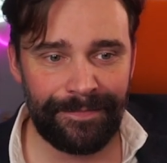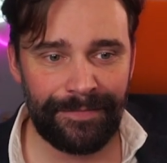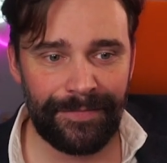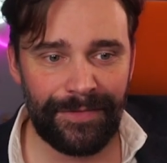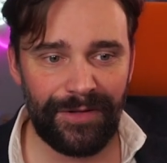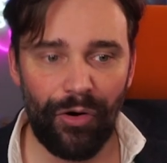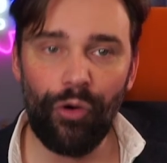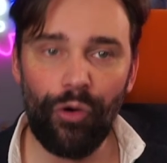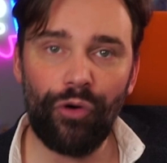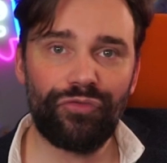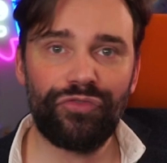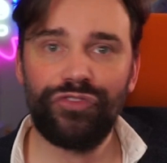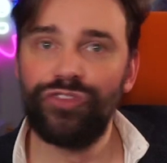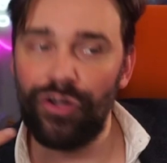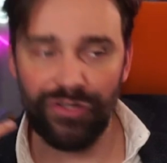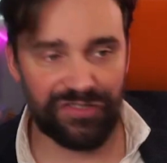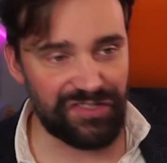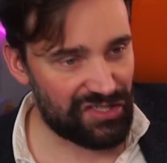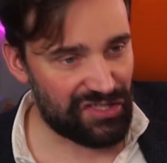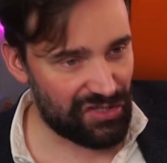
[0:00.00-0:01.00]
or
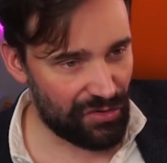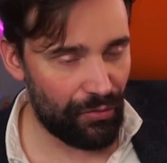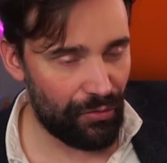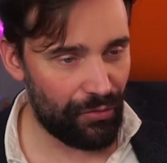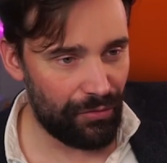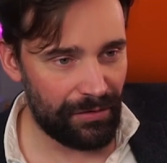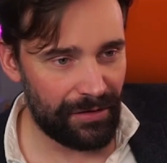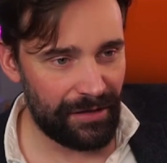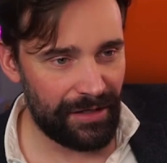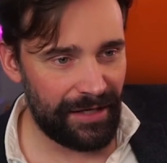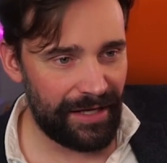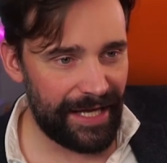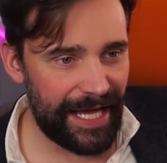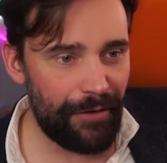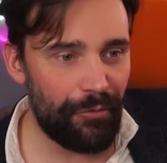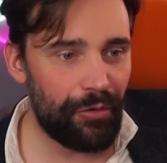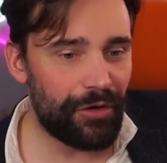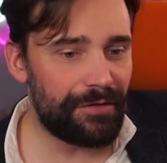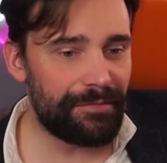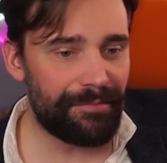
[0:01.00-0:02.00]
not at all.
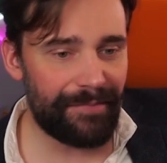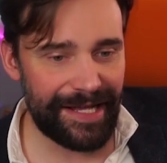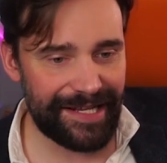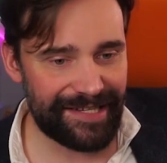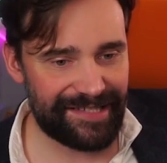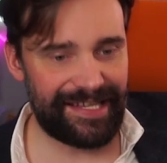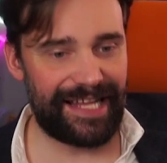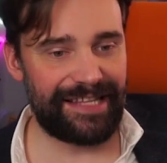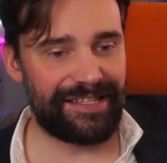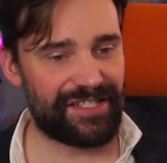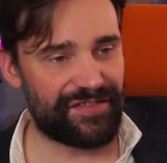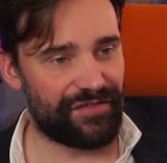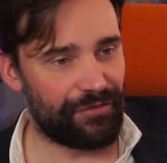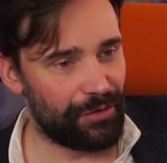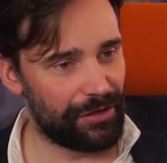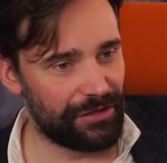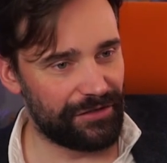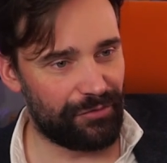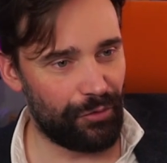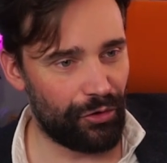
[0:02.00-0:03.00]
It wouldn't make sense for
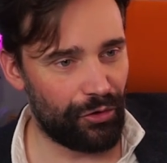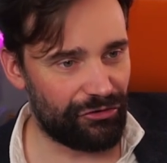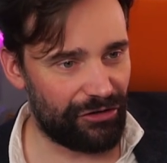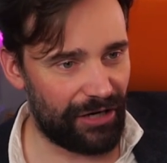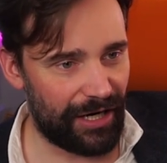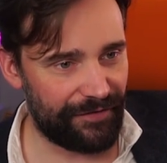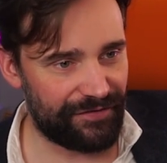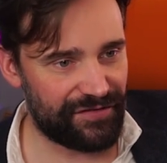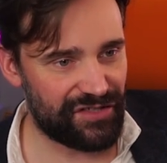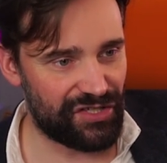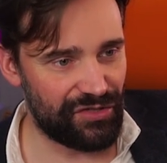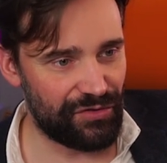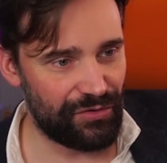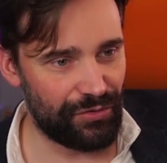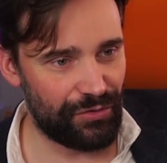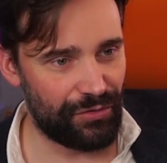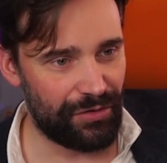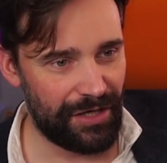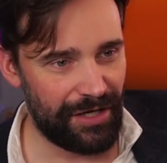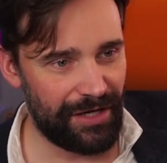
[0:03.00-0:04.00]
World of Warcraft
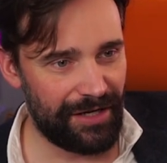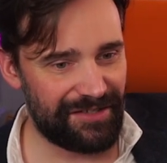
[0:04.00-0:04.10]
to